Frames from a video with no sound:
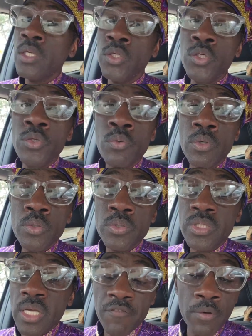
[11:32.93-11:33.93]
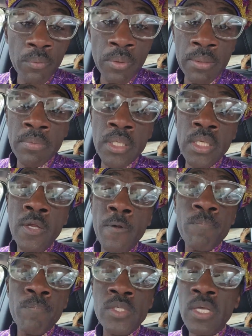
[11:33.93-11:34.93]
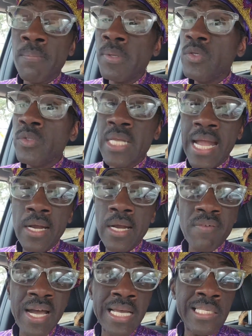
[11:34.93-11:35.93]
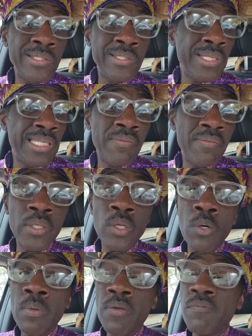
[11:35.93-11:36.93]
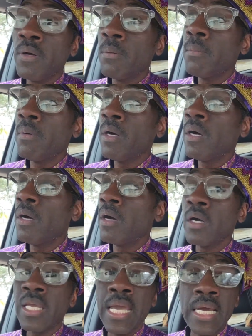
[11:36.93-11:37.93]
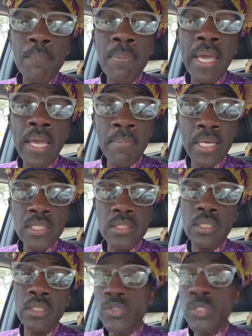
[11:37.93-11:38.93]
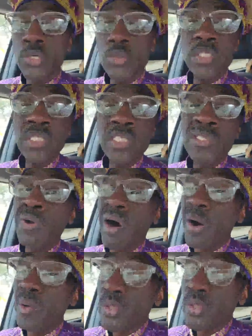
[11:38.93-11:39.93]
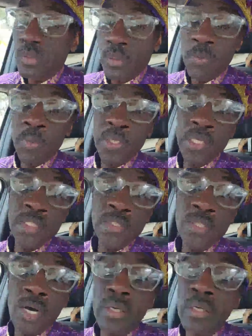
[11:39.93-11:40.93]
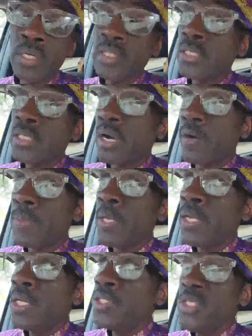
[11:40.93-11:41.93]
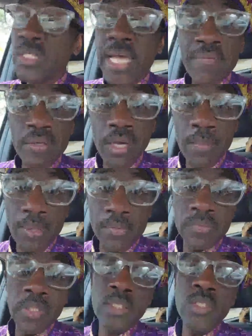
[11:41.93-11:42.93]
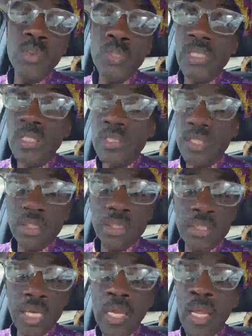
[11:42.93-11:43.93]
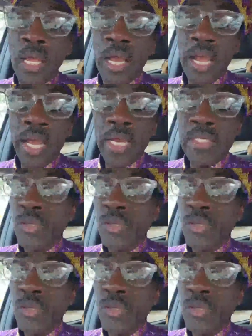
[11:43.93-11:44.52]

you suffer with me. Some of you sacrificed. You didn't even know me from a can of paint, basically. Chosey, you also supported his daughter. She's having her birthday, Sweet 16 today. And